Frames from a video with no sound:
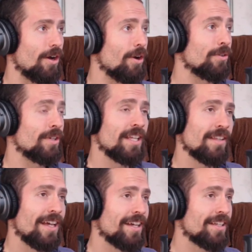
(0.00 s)
owning
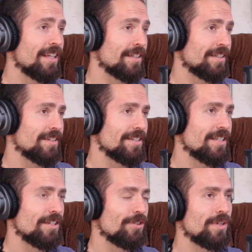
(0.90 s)
that and
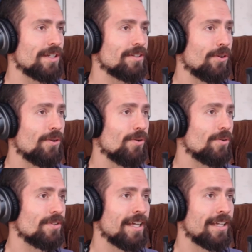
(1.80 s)
continuing to
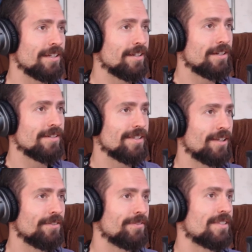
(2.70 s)
hold that in
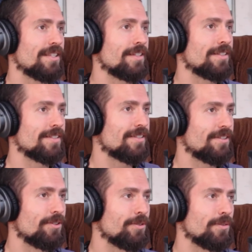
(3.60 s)
ourselves is
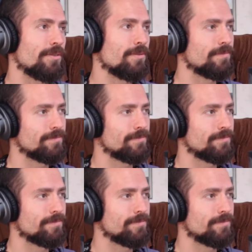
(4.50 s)
to